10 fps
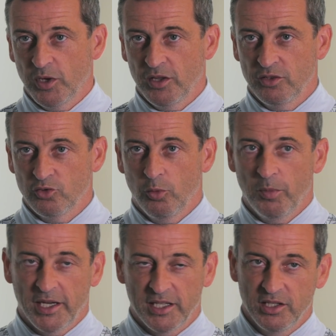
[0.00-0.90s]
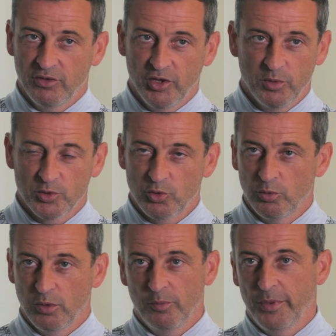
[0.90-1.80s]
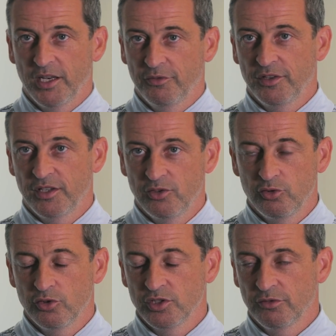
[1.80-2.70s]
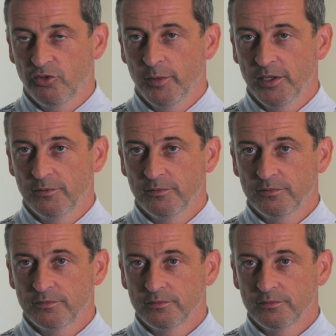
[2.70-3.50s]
whether they drop back in the development squad, will have benefited hugely from it.